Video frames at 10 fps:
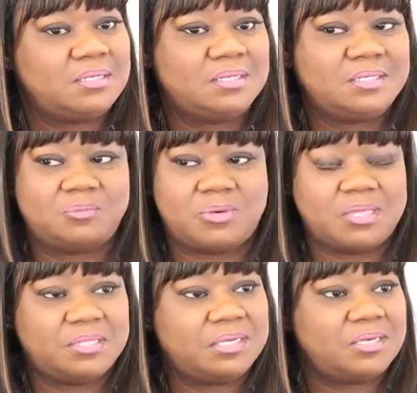his
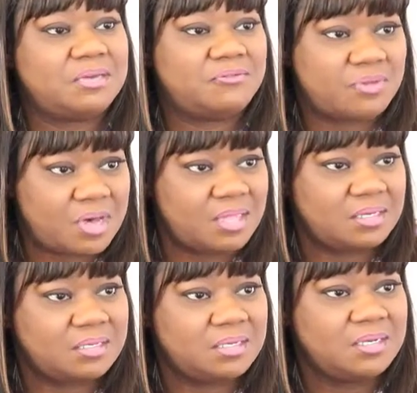mother and
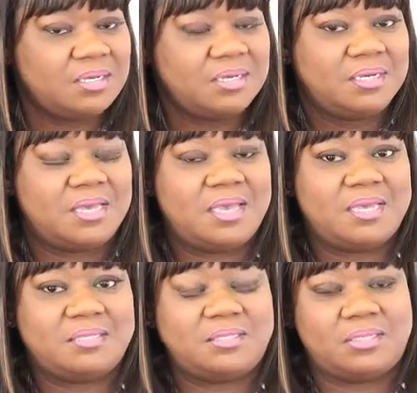father?
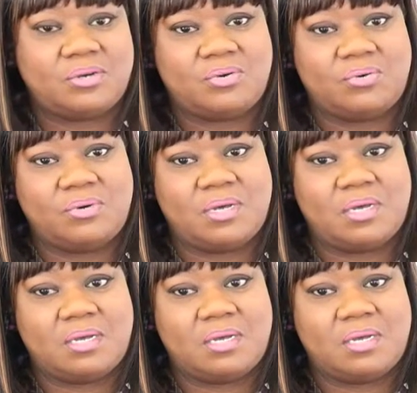And so